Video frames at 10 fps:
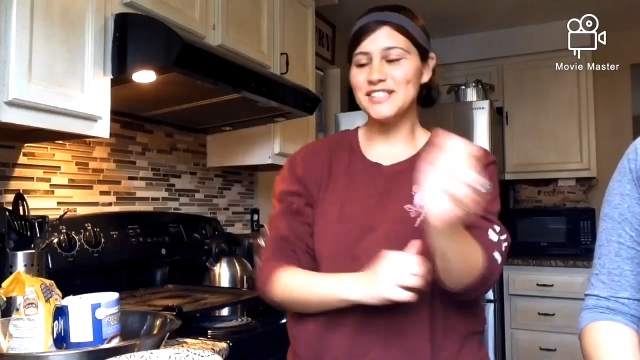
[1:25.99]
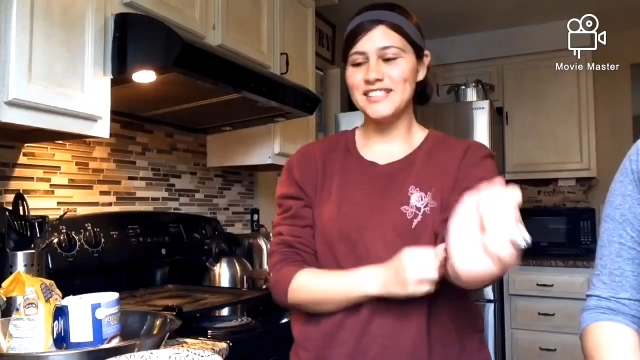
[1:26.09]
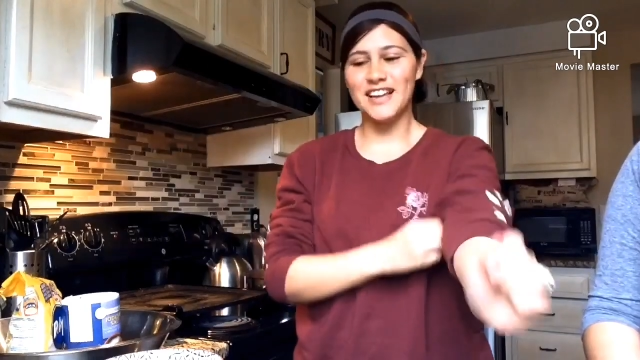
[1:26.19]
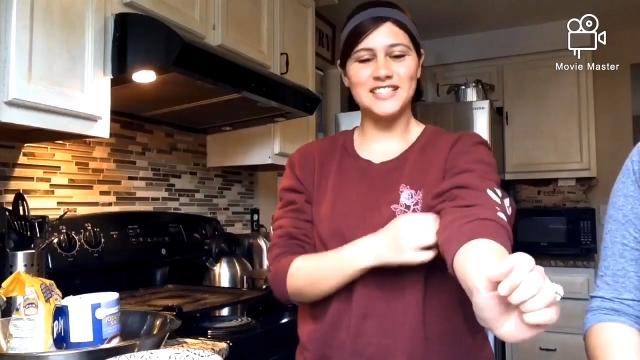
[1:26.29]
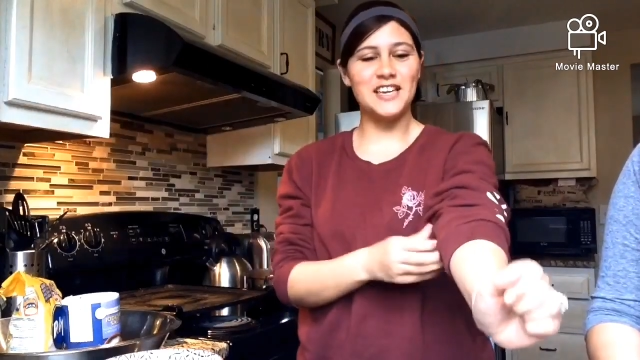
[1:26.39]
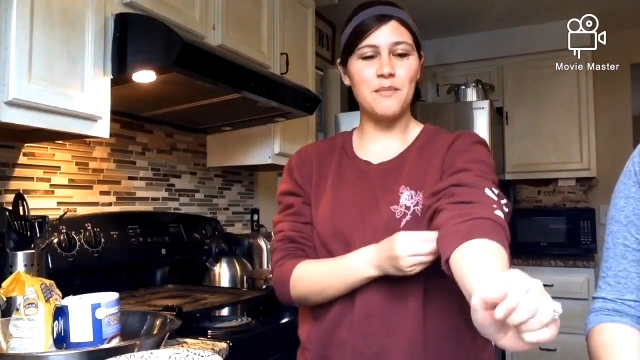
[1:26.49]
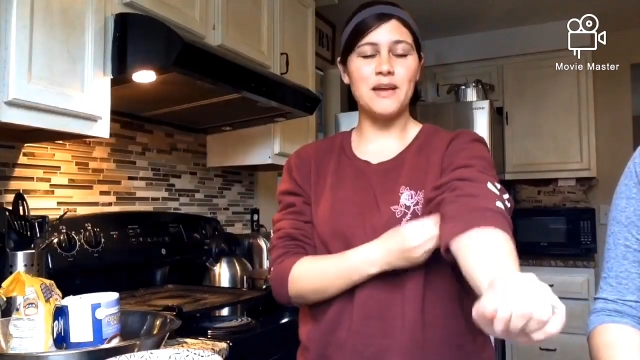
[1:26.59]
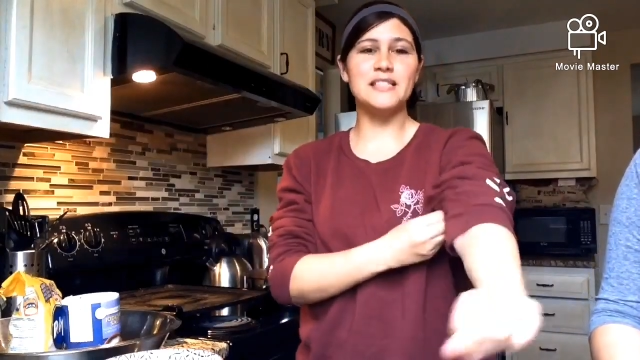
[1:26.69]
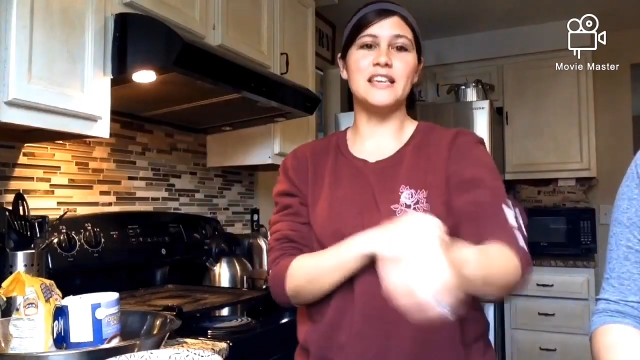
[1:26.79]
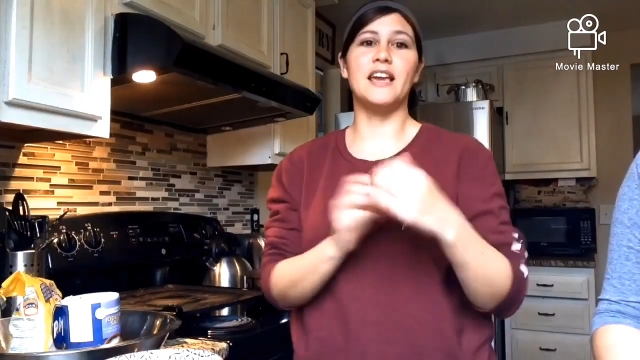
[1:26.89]
not to get
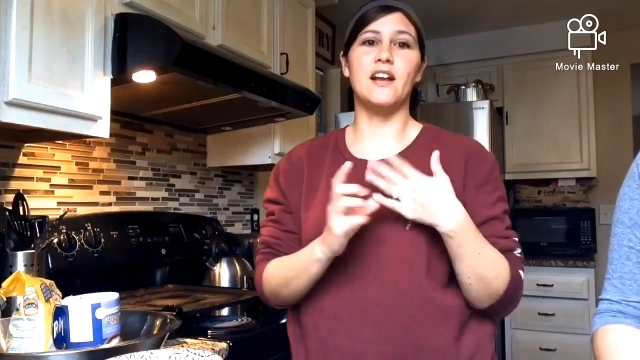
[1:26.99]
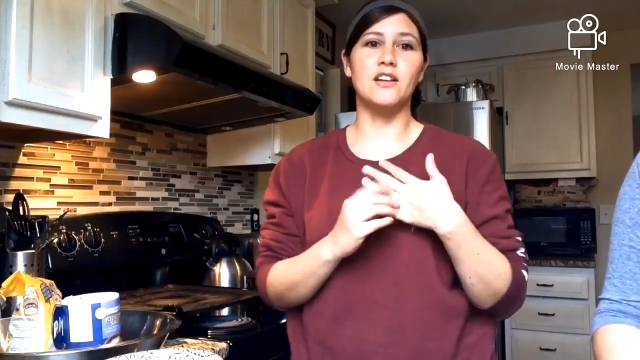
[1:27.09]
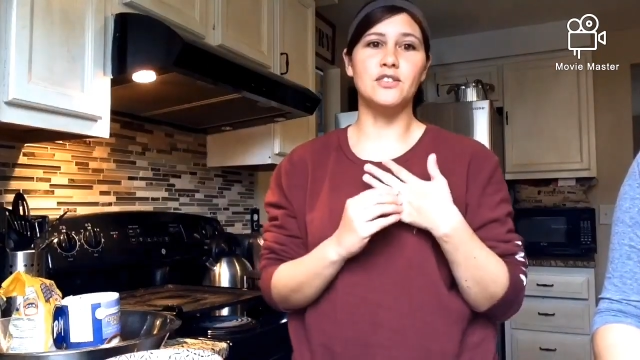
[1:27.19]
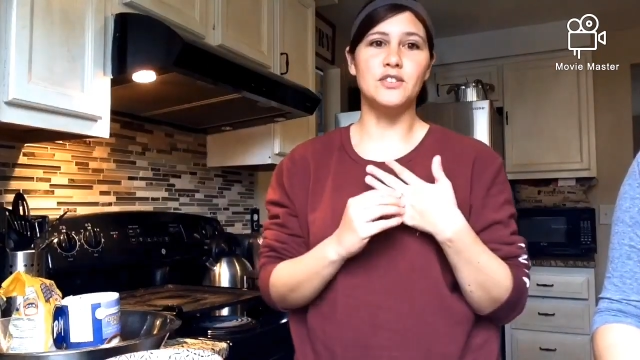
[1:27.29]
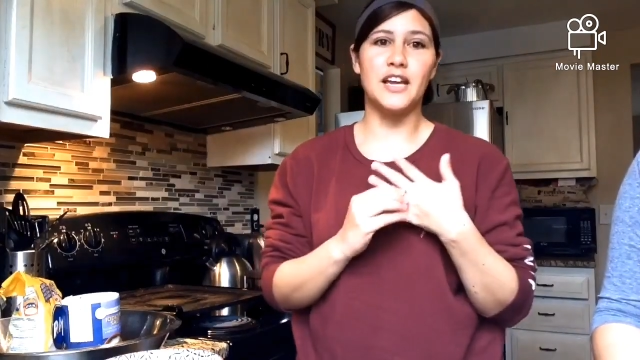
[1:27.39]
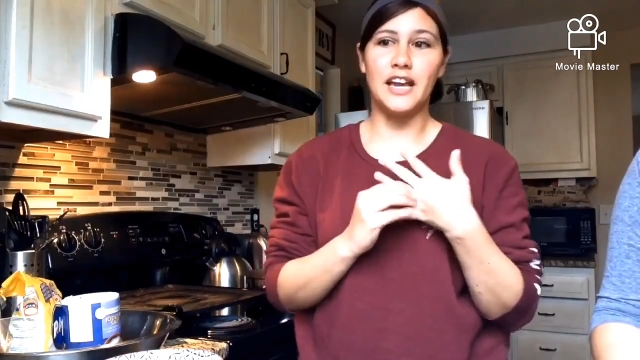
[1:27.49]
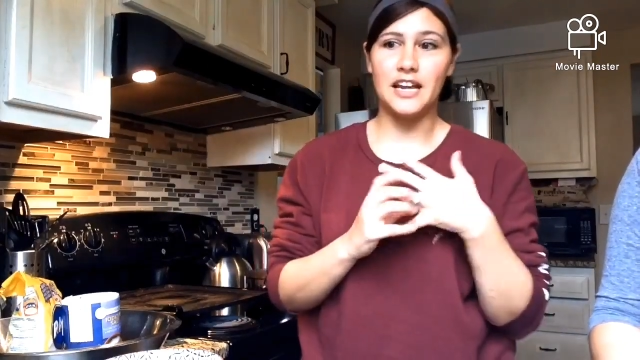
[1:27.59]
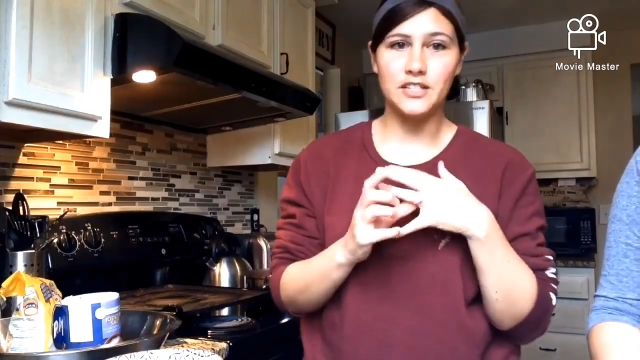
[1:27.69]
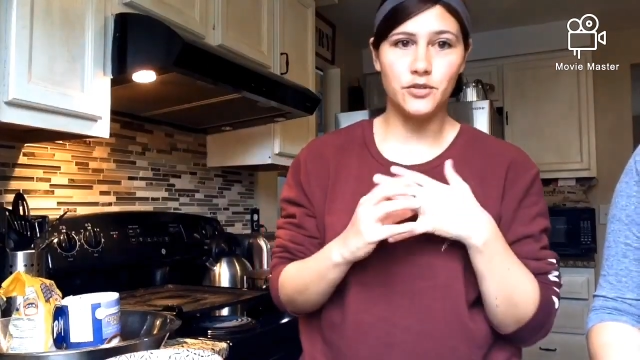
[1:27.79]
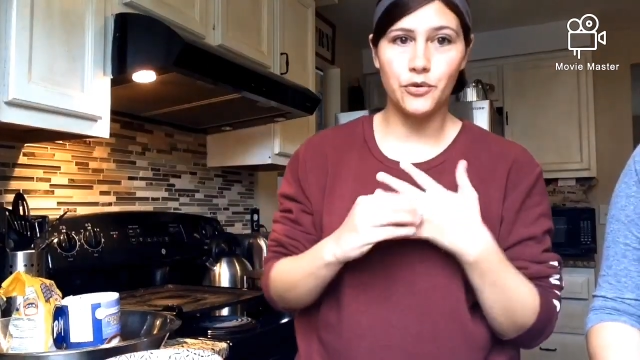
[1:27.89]
messy, and also take
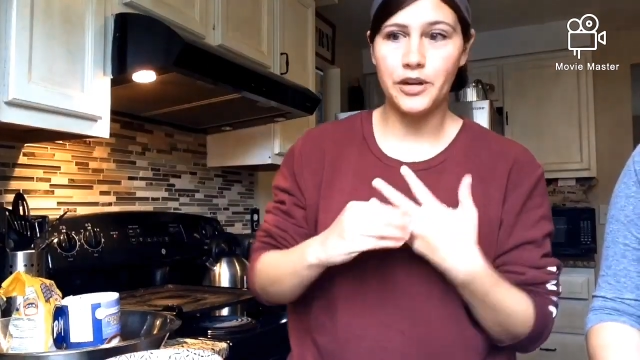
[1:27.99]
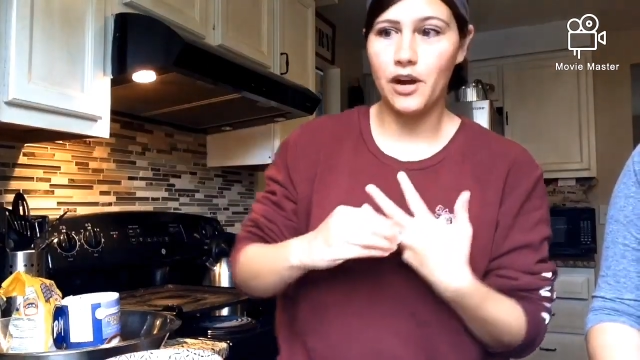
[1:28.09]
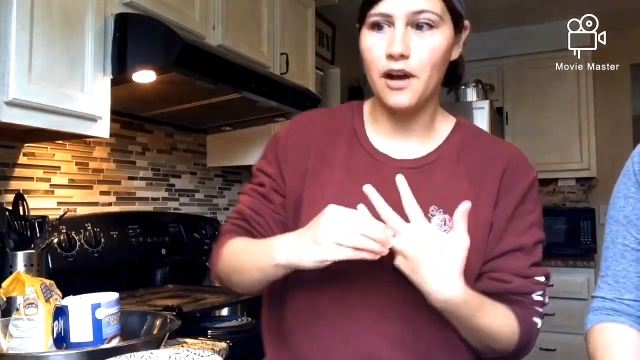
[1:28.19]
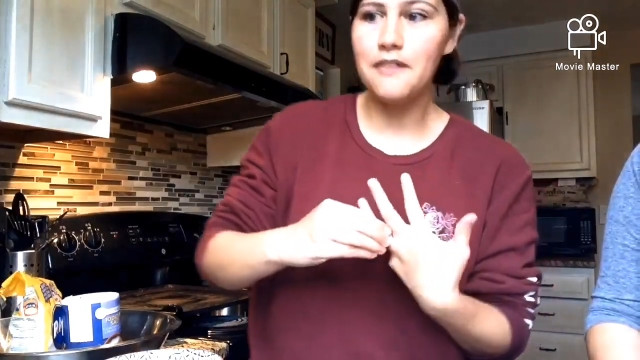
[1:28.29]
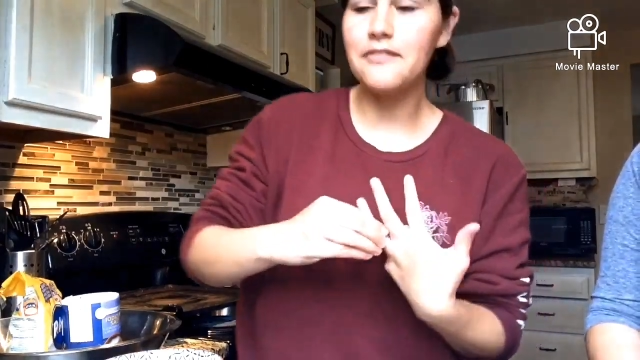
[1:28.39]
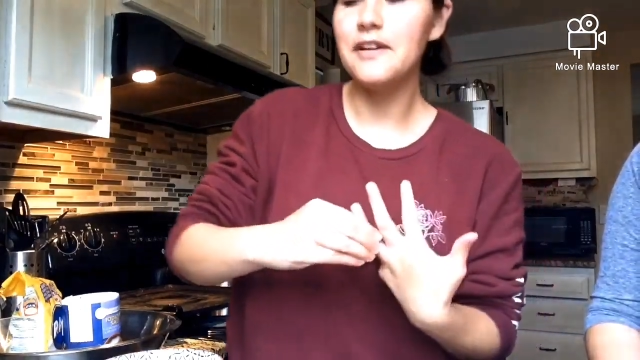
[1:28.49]
any jewelry off